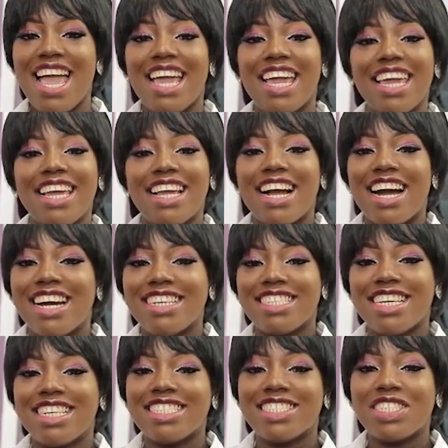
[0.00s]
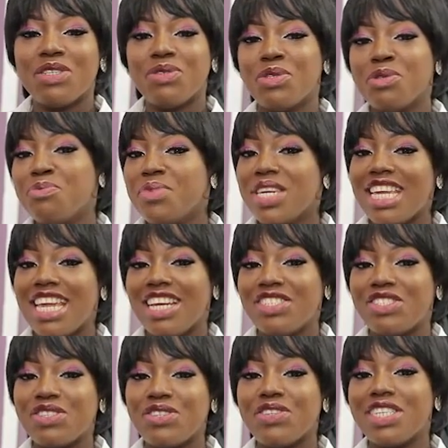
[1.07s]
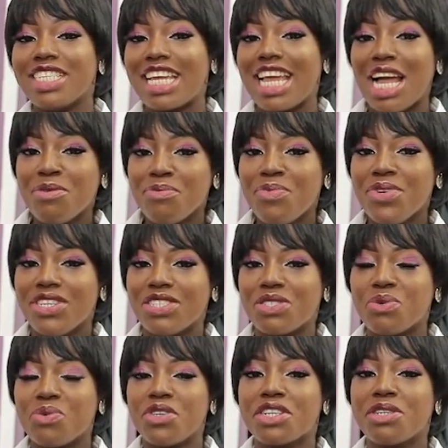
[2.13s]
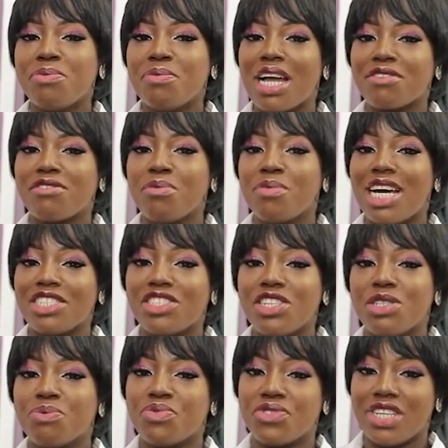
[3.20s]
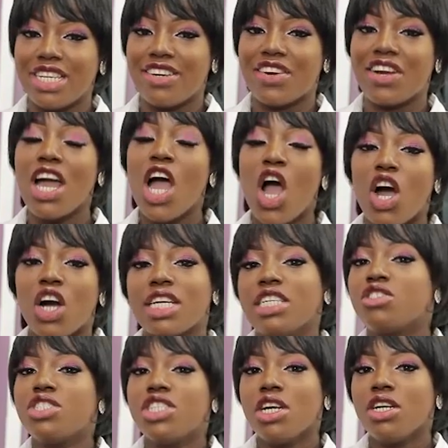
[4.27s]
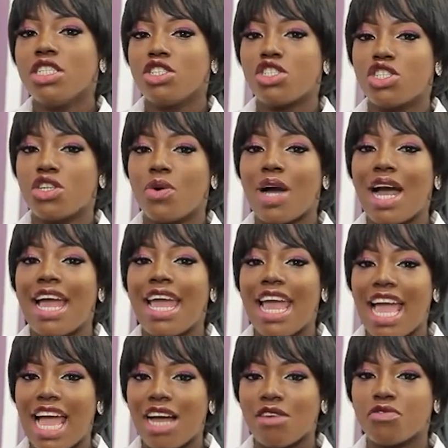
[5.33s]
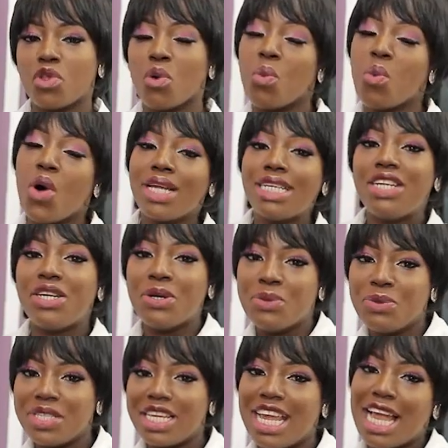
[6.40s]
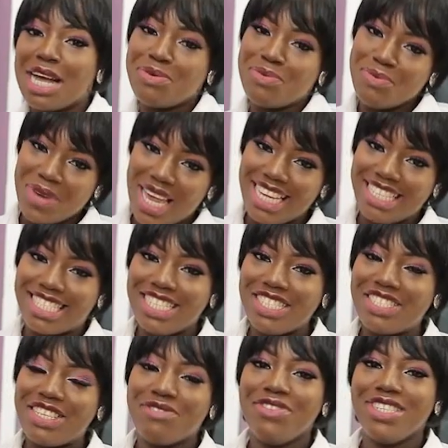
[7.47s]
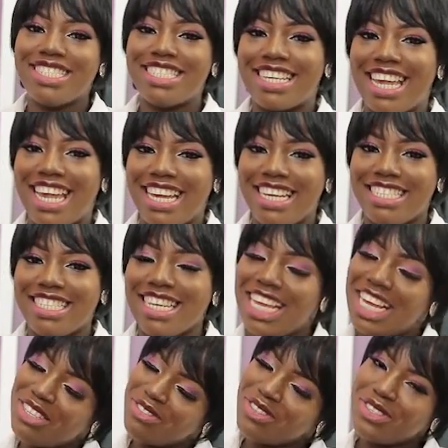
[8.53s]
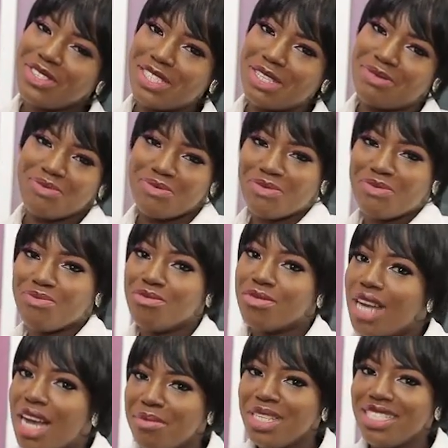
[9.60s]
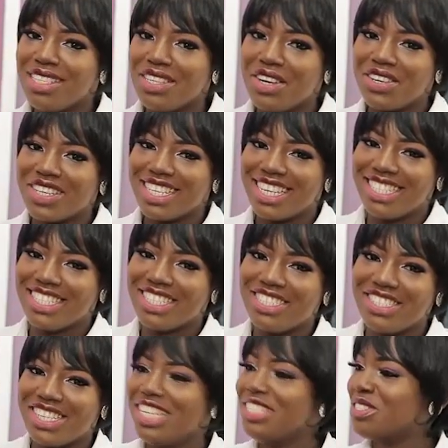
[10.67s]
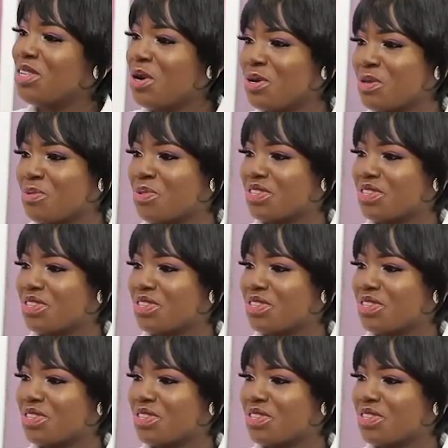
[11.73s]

Hey guys, it is still the Me and You on Campus. Welcome back from that short breather. Okay, today on the show, I have the one and only amazing, sophisticated, and of course, amazing young lady. She is no other